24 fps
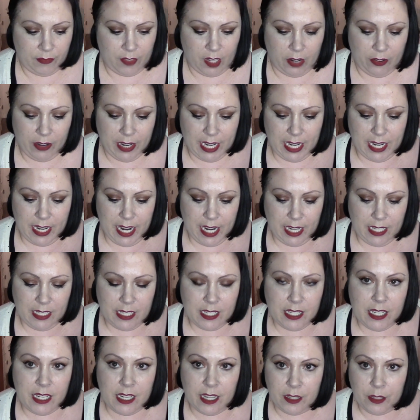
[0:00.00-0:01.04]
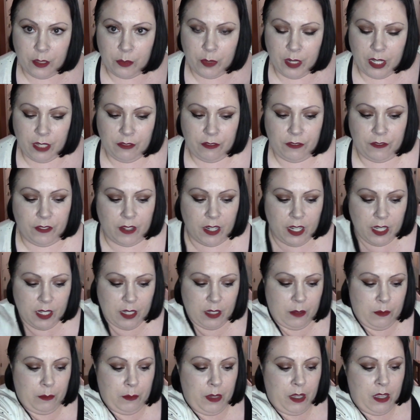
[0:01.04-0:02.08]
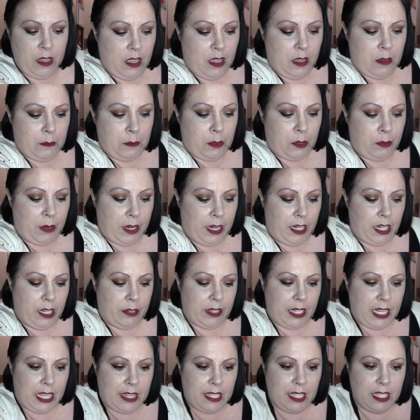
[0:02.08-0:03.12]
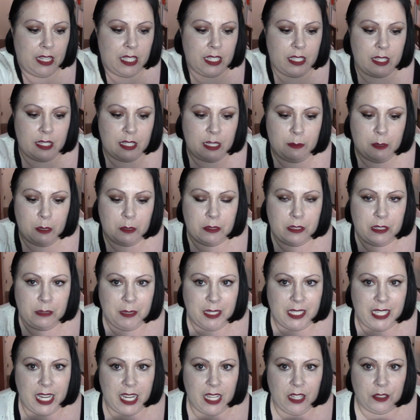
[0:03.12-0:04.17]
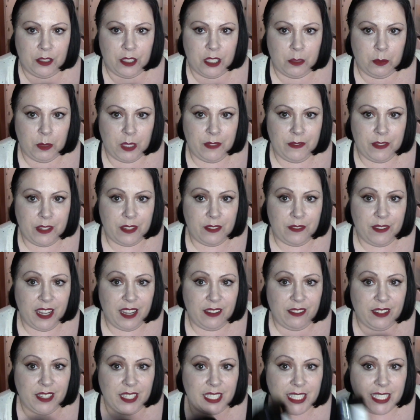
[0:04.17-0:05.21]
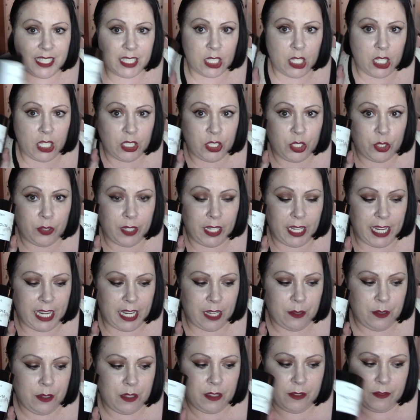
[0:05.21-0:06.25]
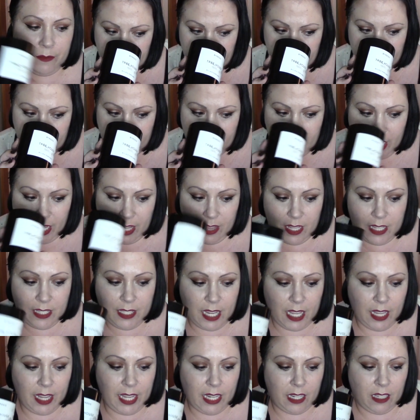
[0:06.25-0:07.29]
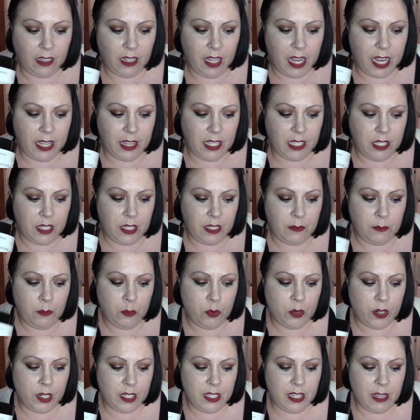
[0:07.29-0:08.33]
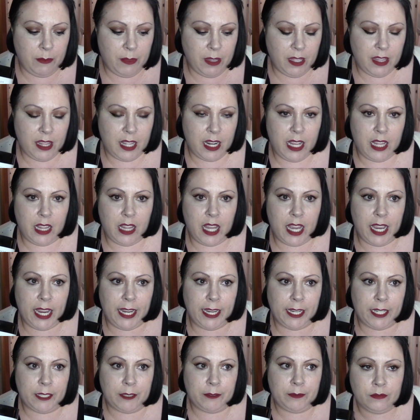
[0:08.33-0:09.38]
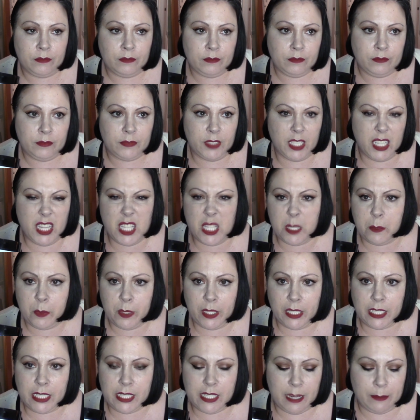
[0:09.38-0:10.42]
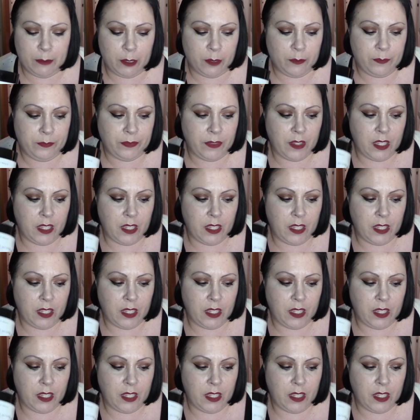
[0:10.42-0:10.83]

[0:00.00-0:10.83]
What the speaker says: All right, next is another one from Byredo, and I think this is supposed to be Taylor Swift's favorite. It's called Treehouse. And this I like a lot. This is more something that I like in the spring and summer.